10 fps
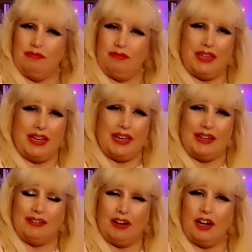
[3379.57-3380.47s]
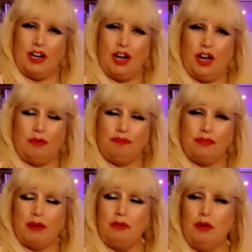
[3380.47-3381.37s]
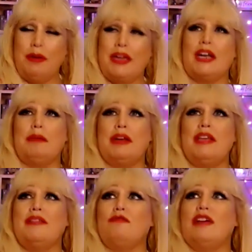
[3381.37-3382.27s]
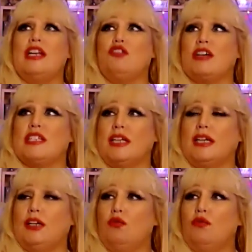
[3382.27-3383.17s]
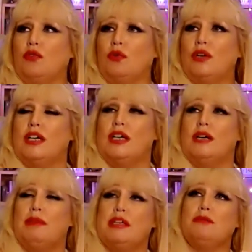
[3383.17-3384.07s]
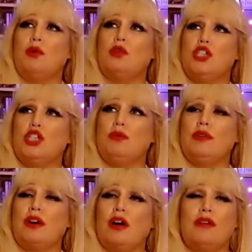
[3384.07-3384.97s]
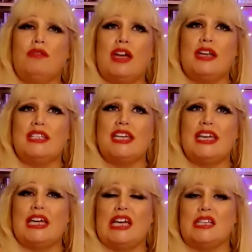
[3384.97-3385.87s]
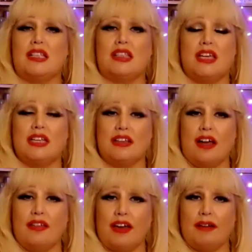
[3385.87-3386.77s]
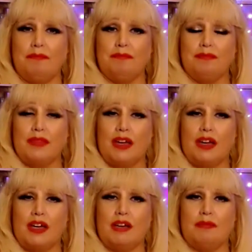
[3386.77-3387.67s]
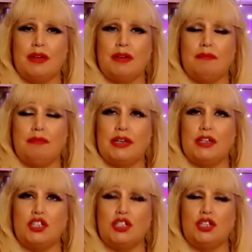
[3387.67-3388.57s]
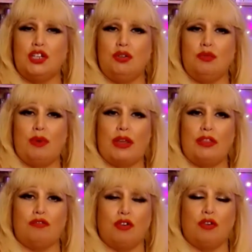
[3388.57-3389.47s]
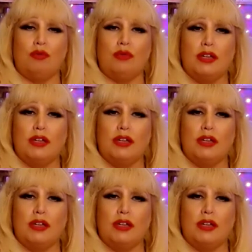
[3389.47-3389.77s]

don't know. I'm not picking up anything really drastically awful, but it's more to do with kind of getting tickets and things like that, because you went through